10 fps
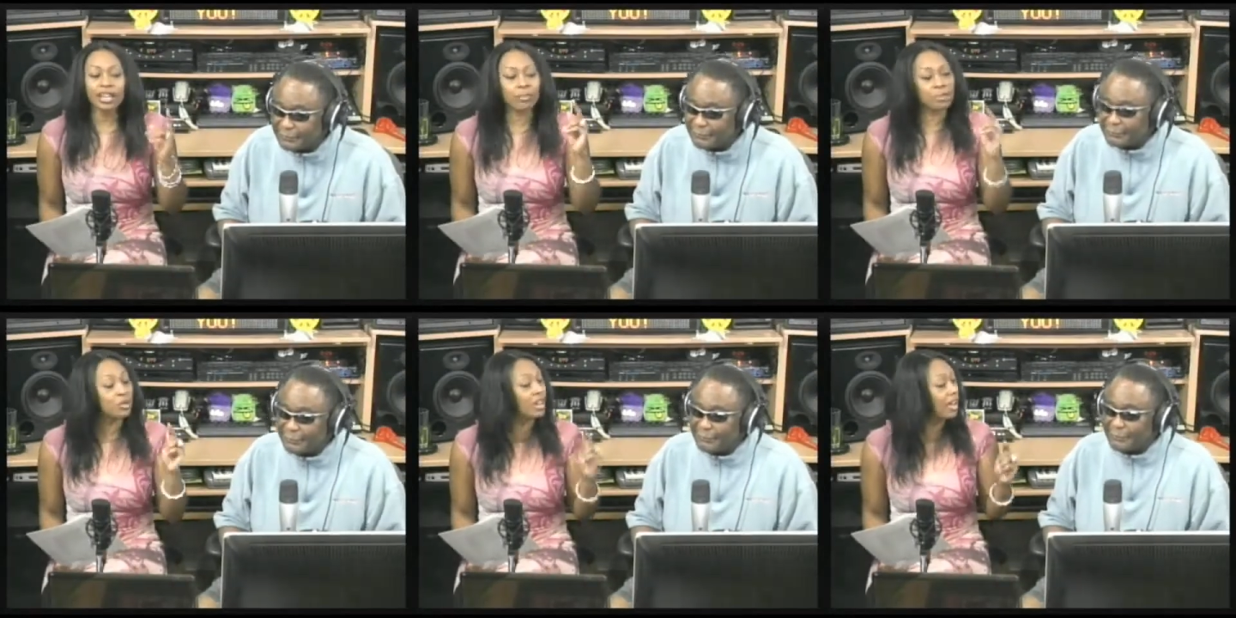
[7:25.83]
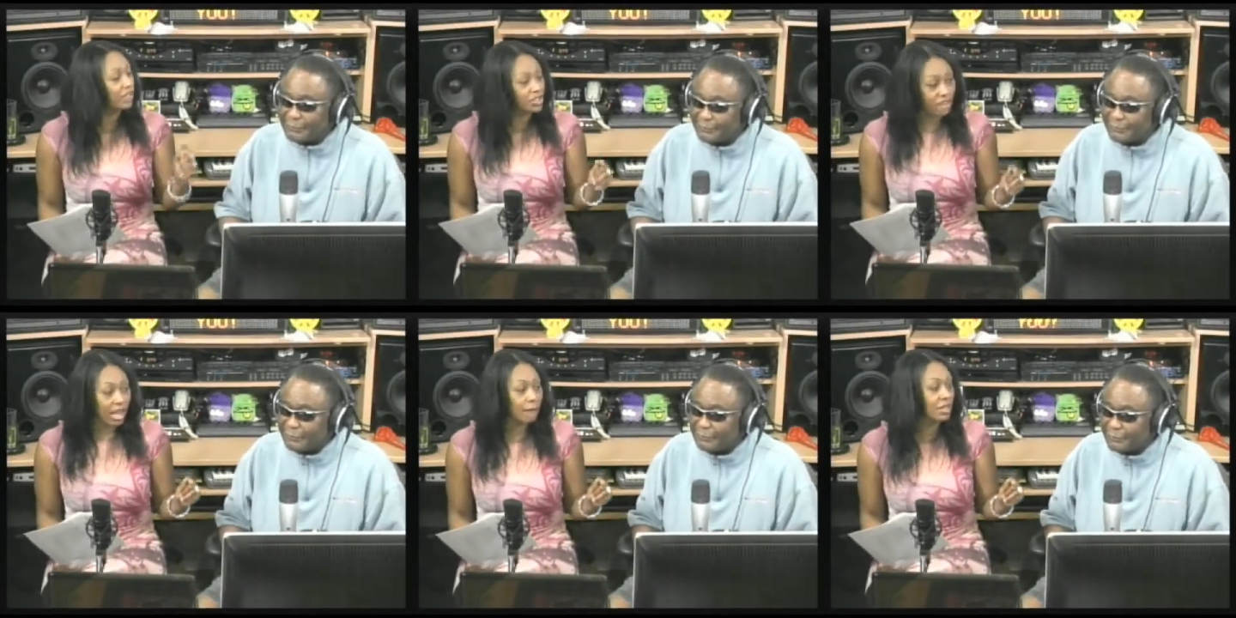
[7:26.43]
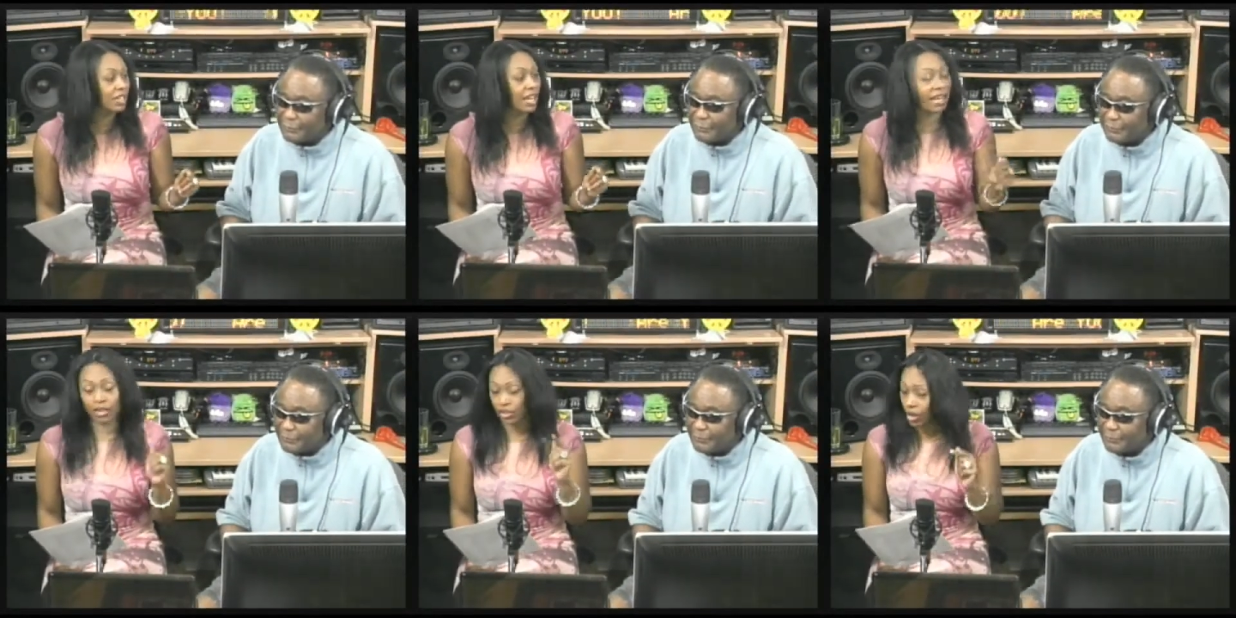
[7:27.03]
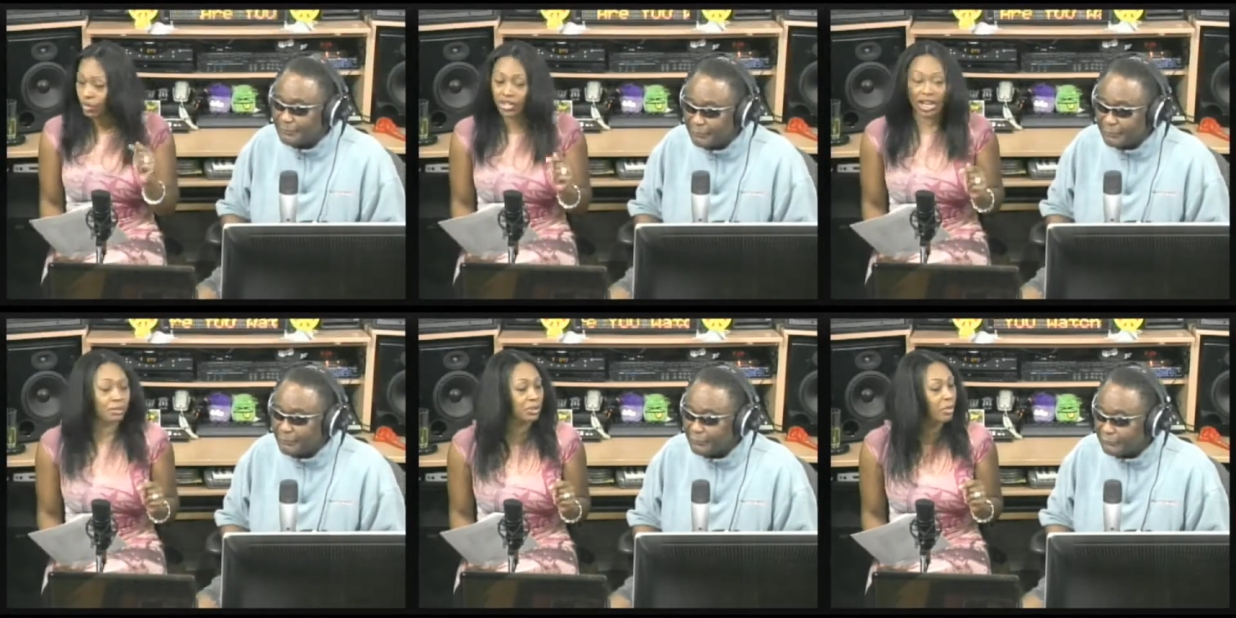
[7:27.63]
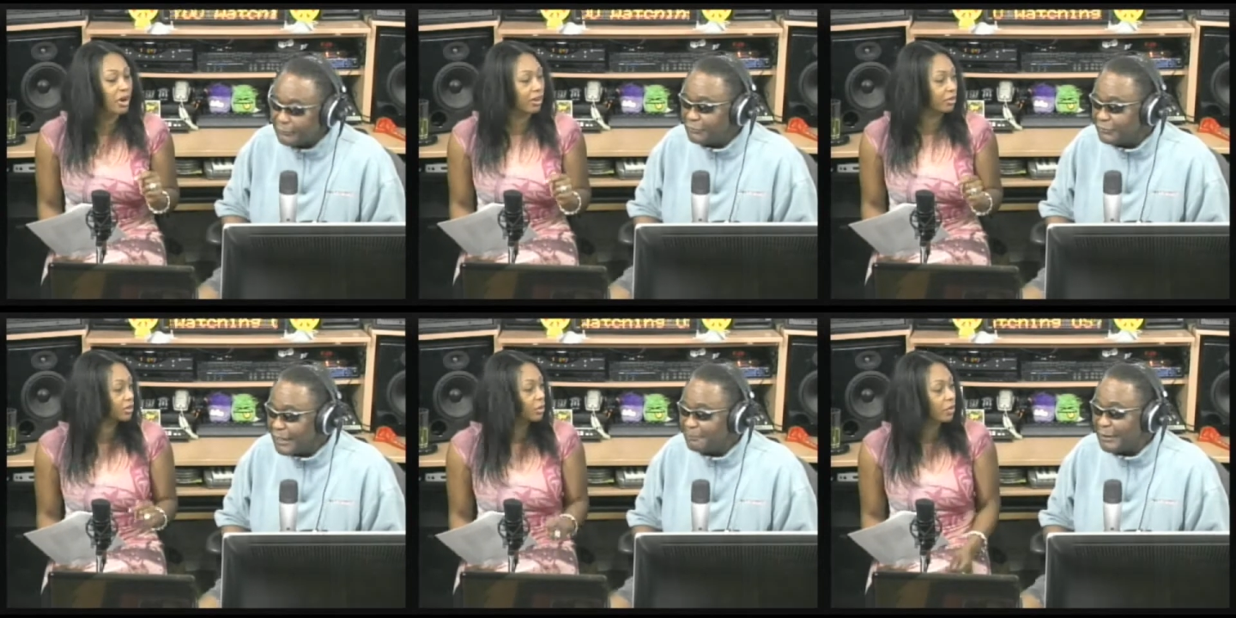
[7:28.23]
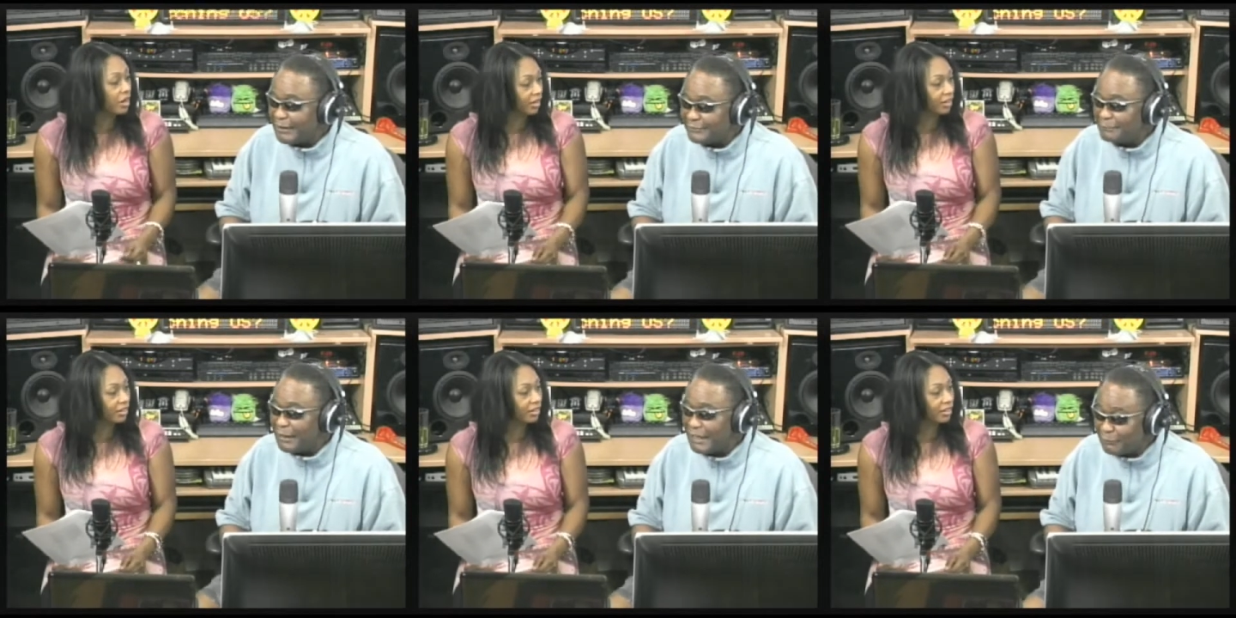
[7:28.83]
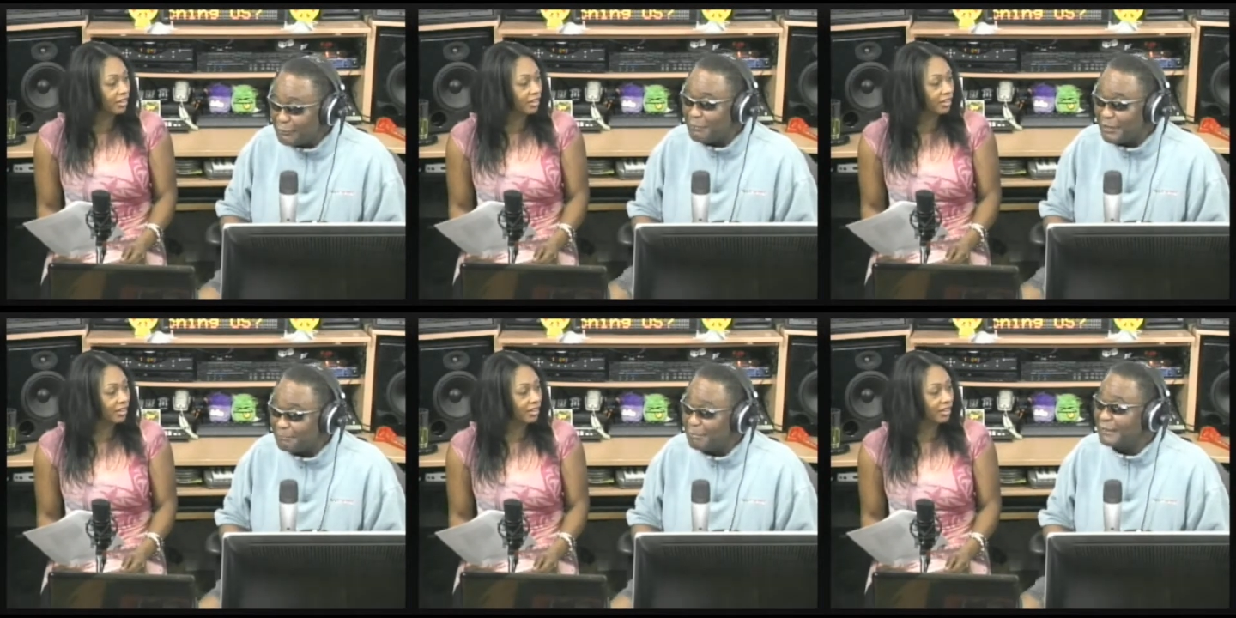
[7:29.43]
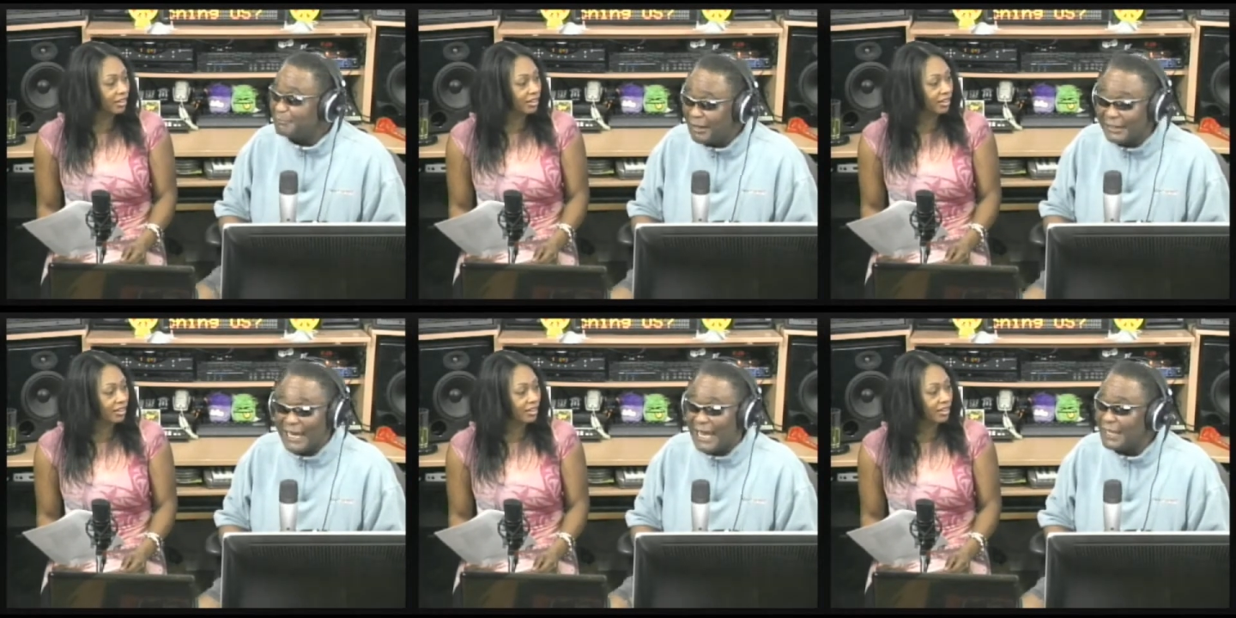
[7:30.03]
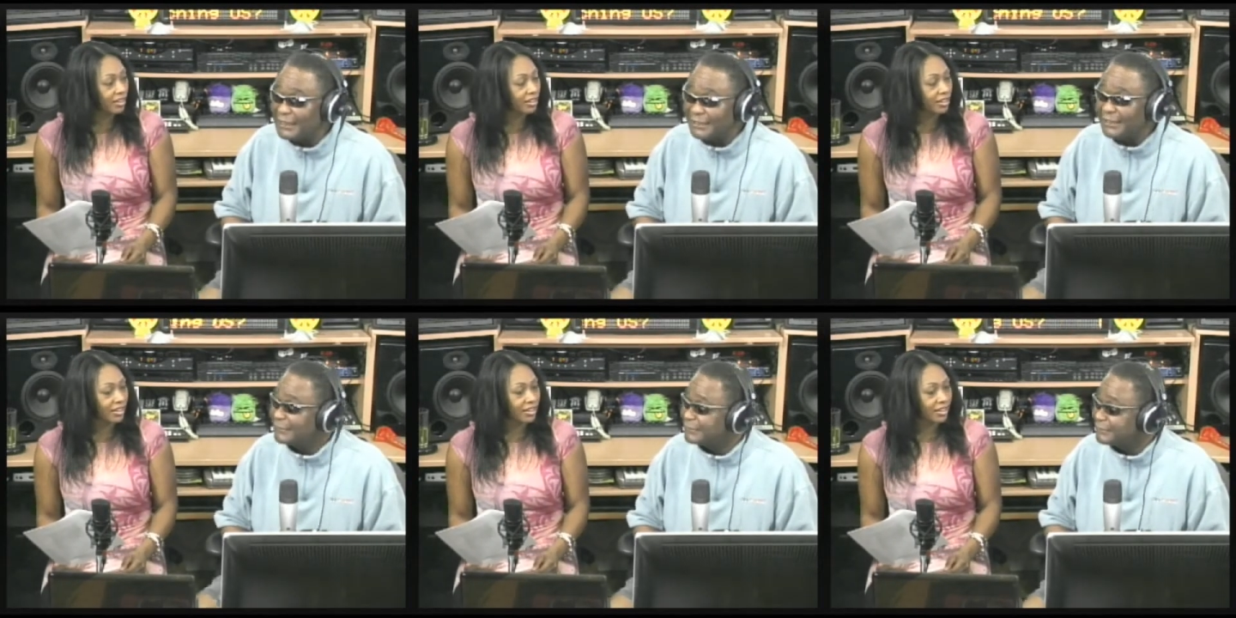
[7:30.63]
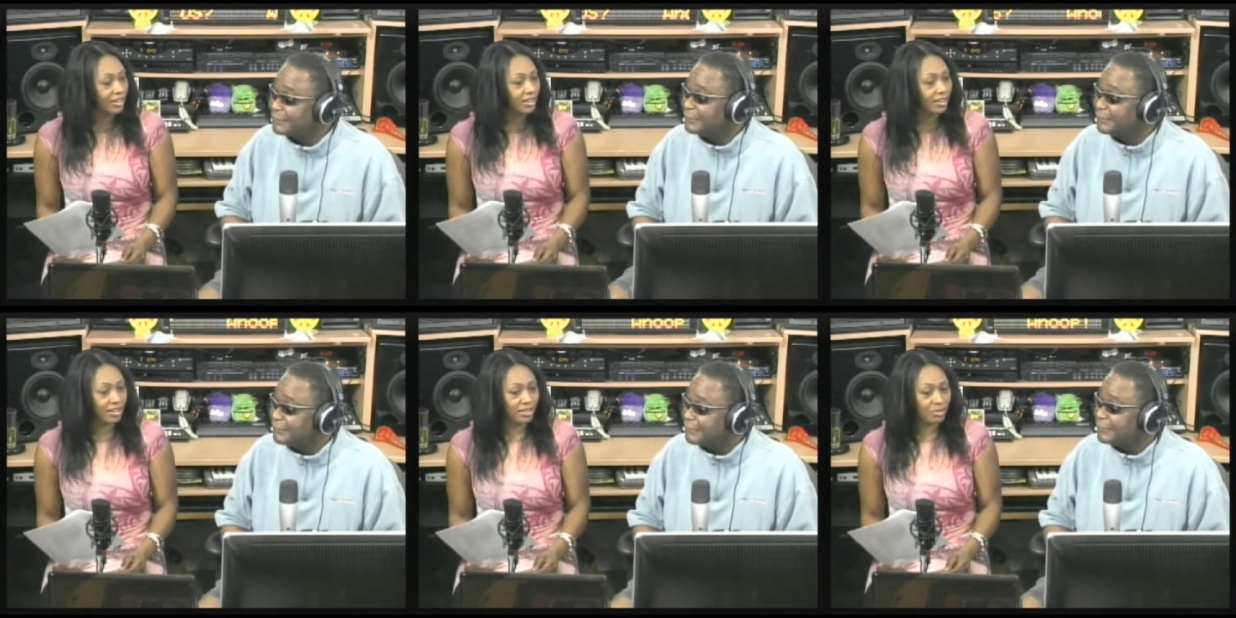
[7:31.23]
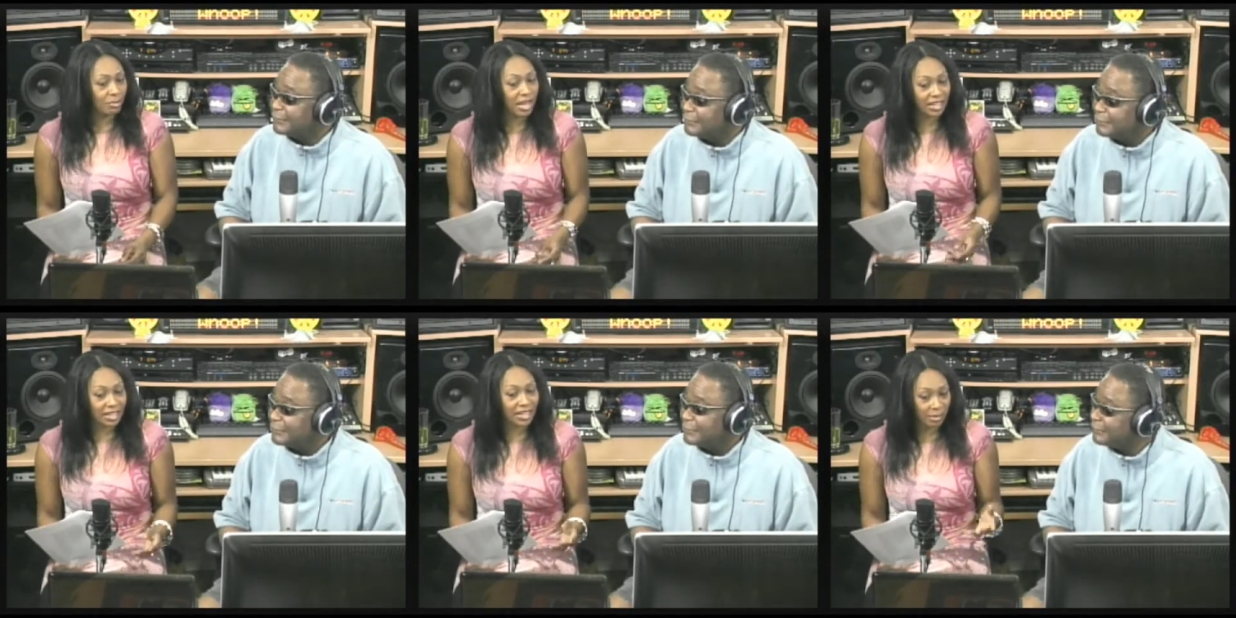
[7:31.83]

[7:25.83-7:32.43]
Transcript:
Speaker 1: You can have a job today and no job
Speaker 2: tomorrow. So you're not placing money. That's why you better place money high on the list.
Speaker 1: Money, I